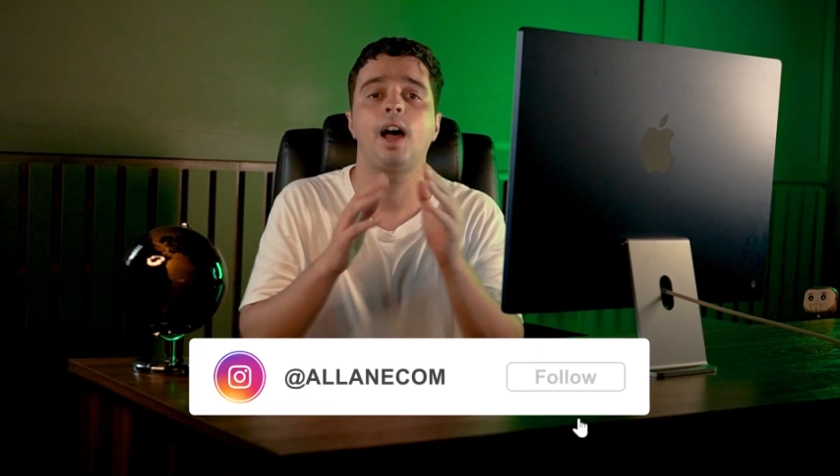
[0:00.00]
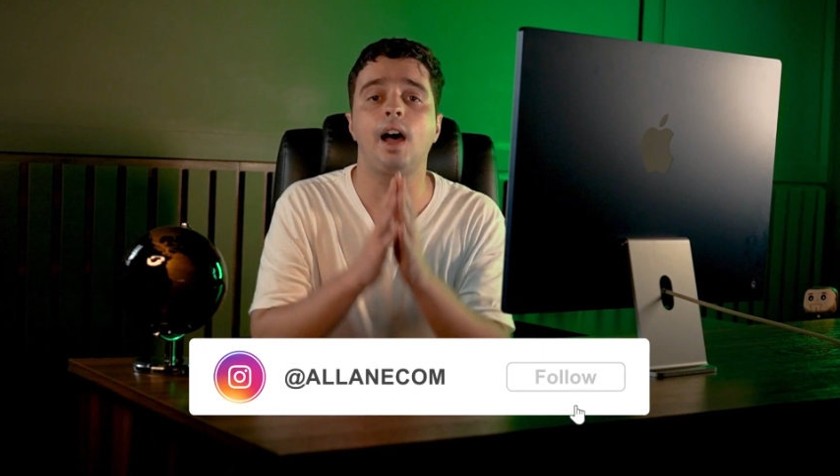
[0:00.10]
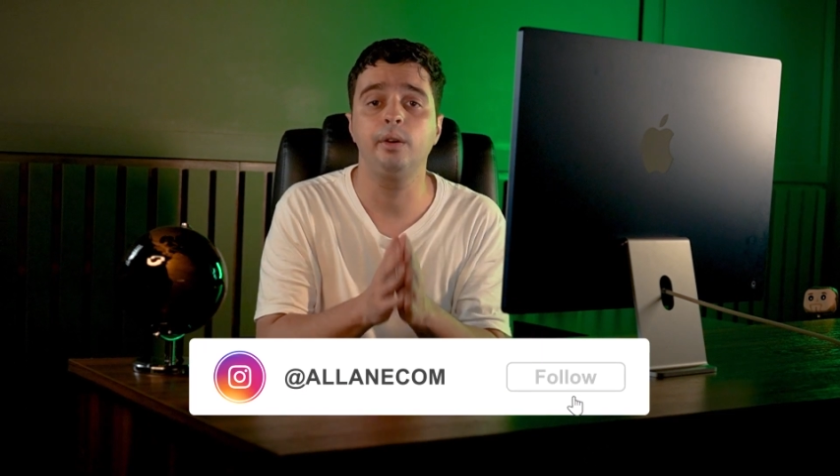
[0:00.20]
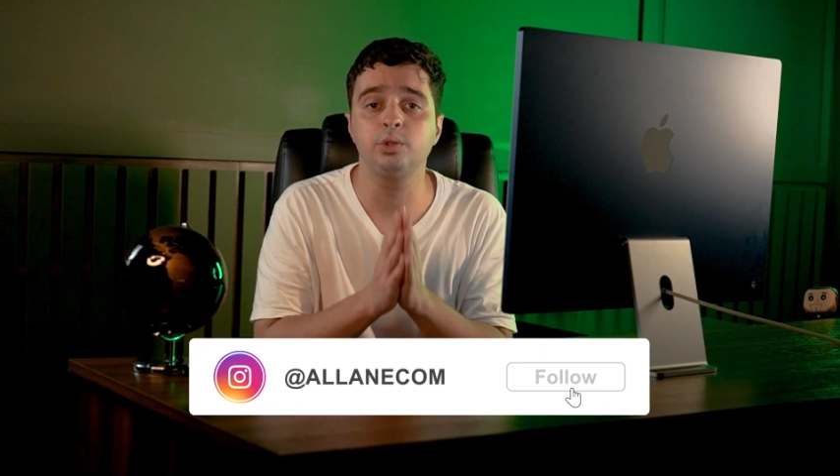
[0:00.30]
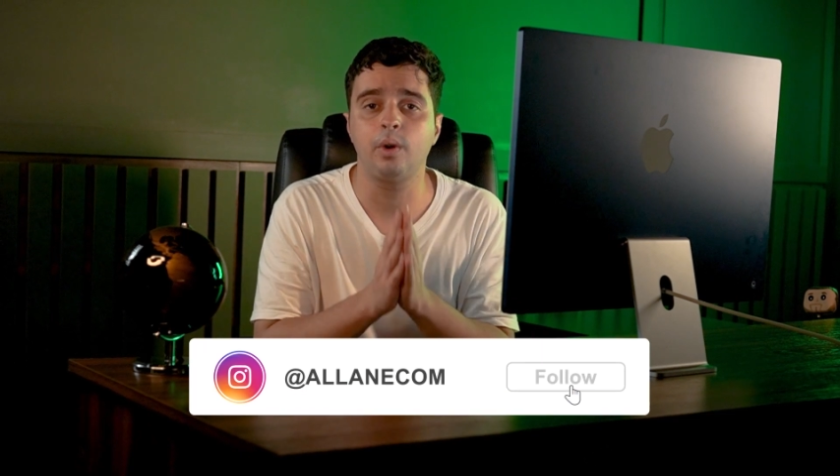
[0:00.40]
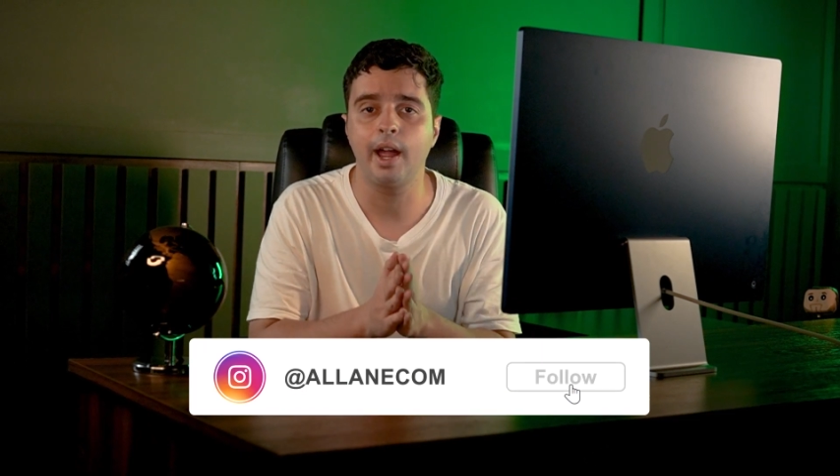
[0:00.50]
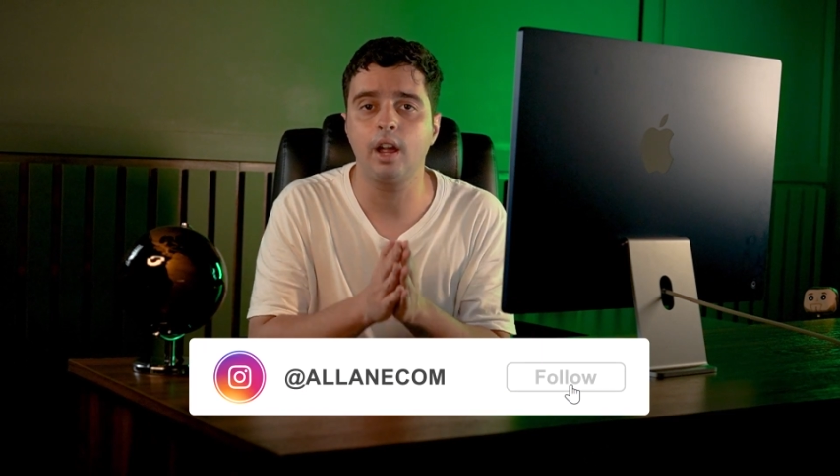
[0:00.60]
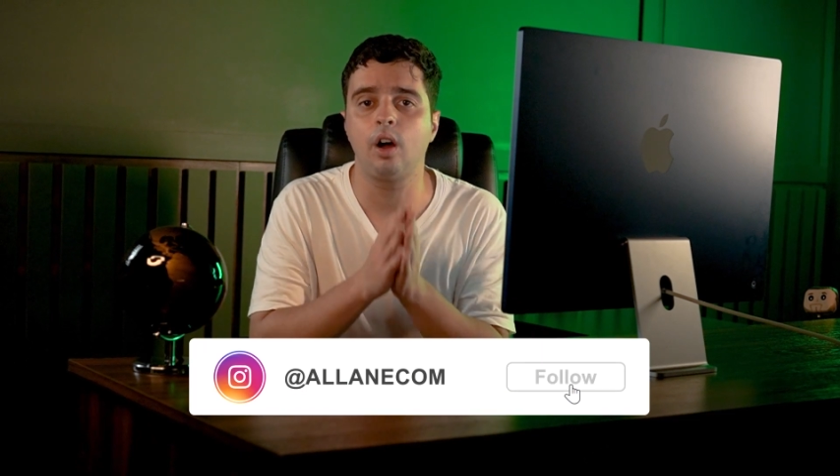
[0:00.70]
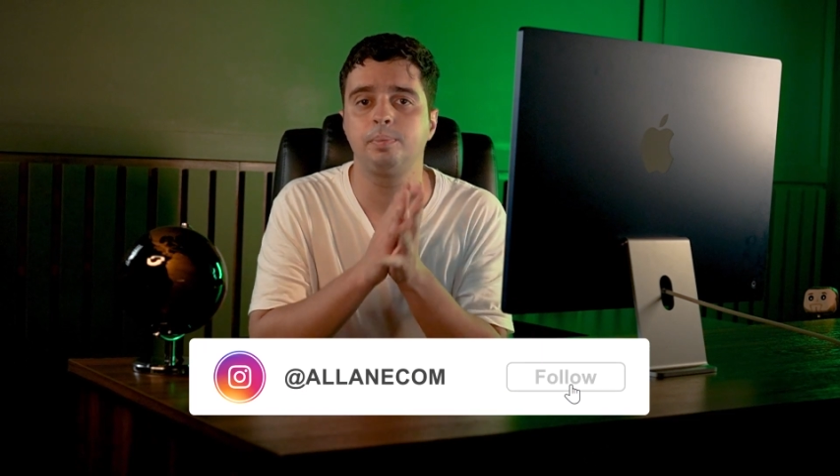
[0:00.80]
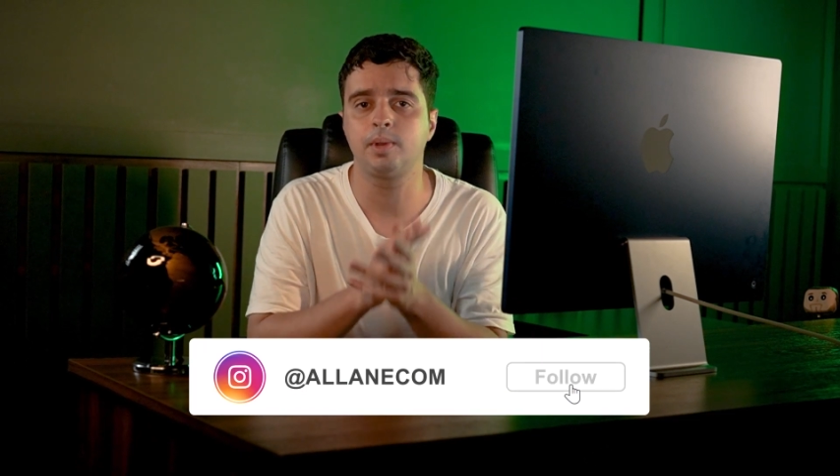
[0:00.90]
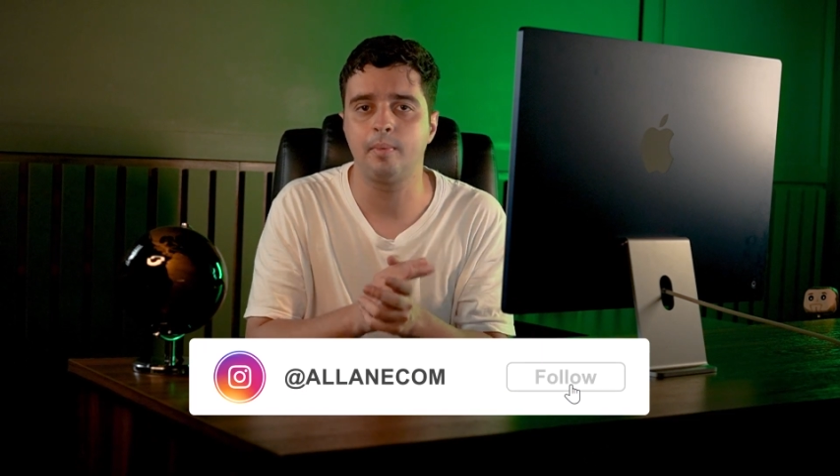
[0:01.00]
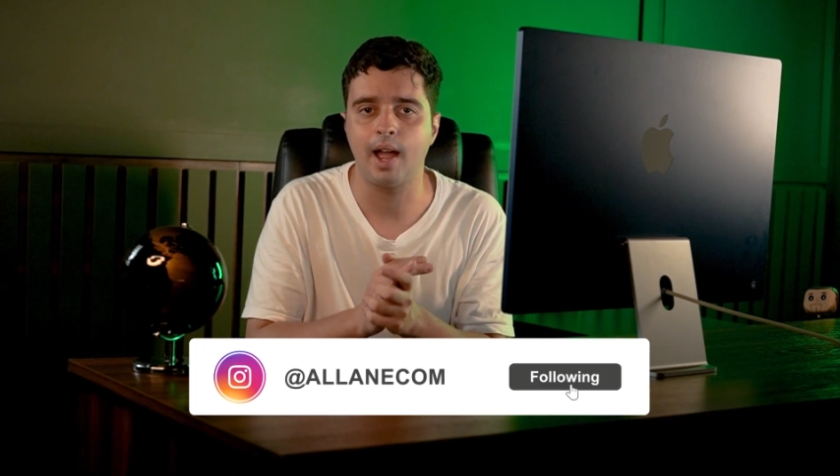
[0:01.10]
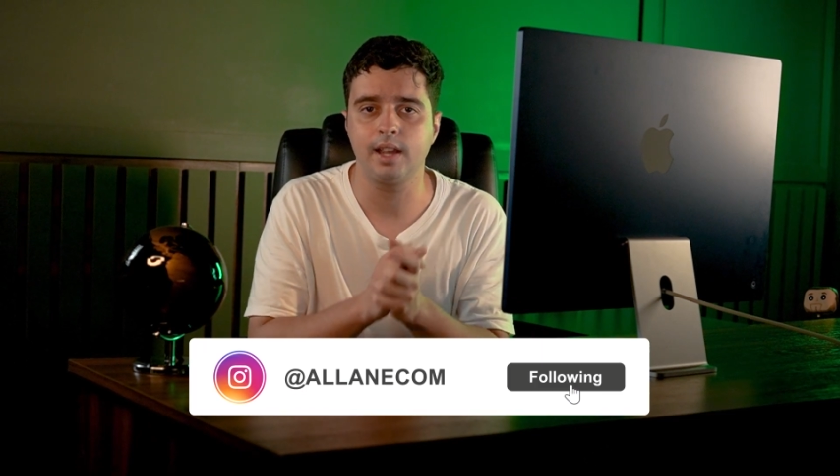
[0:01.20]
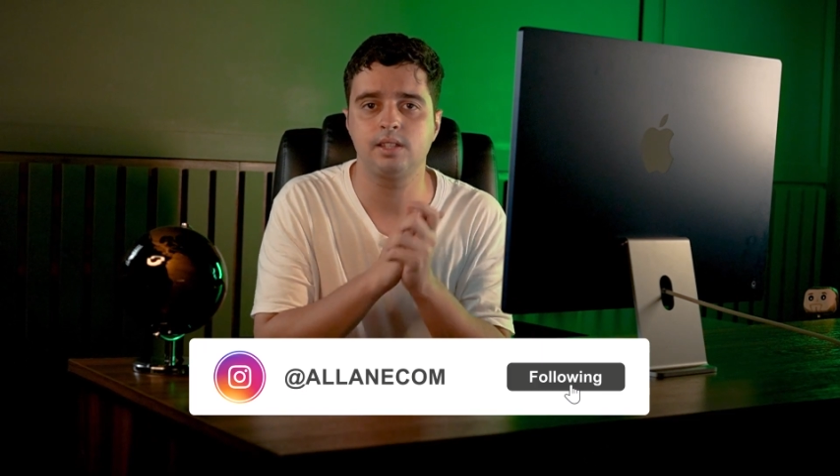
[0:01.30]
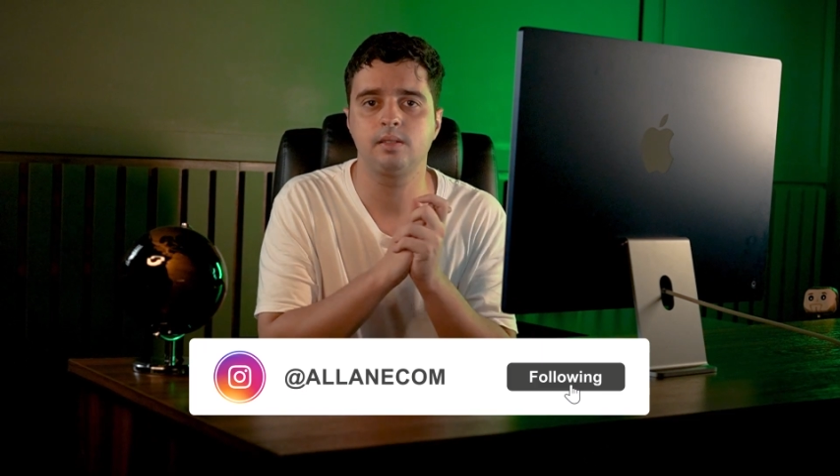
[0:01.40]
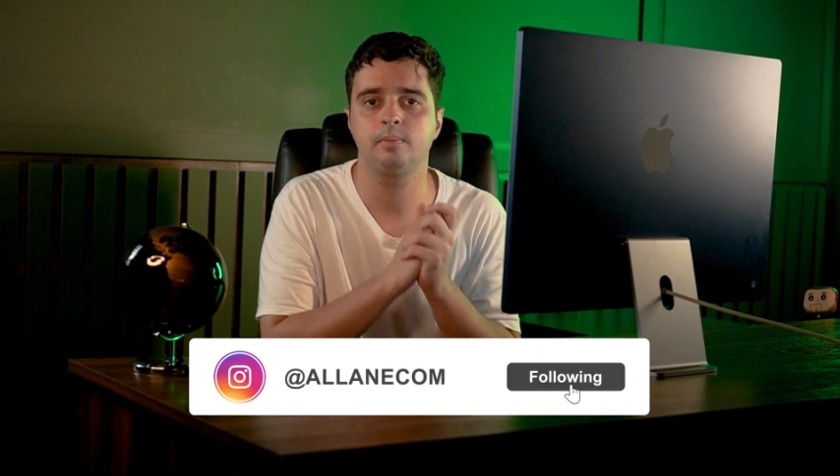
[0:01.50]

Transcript: How do I optimize